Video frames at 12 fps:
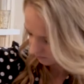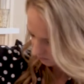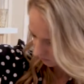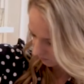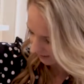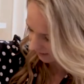
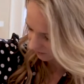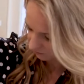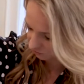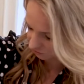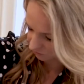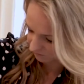Don't want to get your
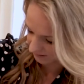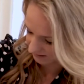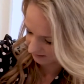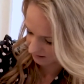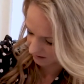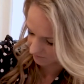shirt
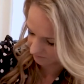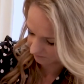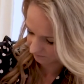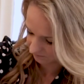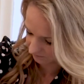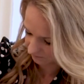messed up.
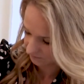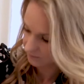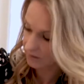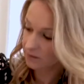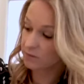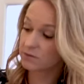
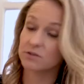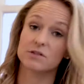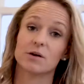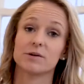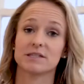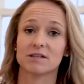
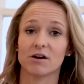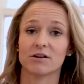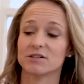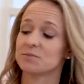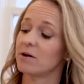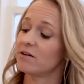It's always the
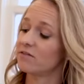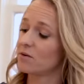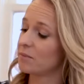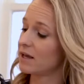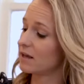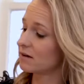hardest part for
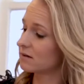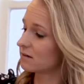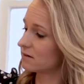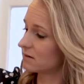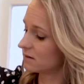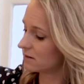me.
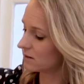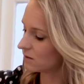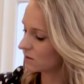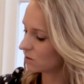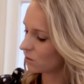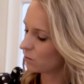
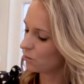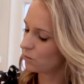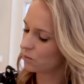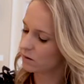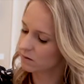Woo.